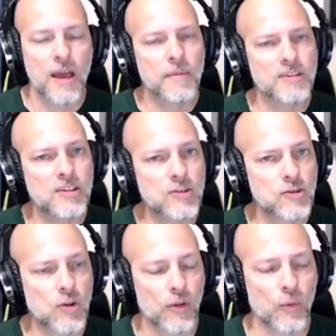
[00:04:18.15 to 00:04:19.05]
But since
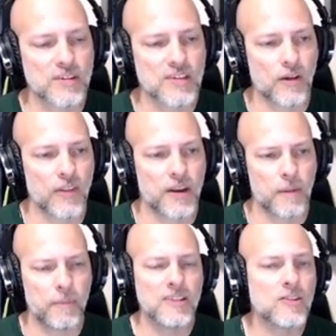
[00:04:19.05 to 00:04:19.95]
there's only one skill that
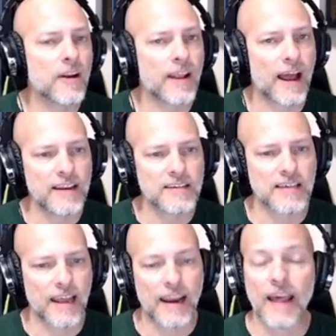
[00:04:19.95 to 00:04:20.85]
depends on it, I
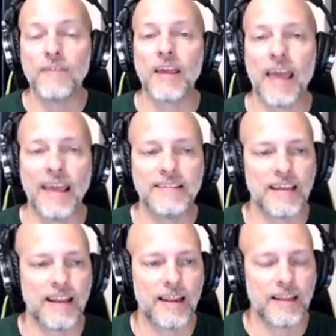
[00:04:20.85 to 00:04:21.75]
decided having a 10
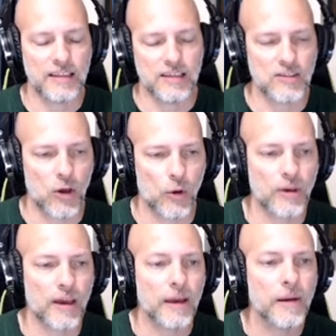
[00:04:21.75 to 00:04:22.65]
in it is
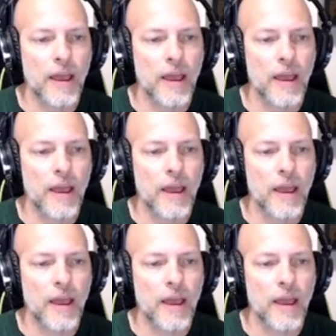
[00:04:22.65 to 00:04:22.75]
okay.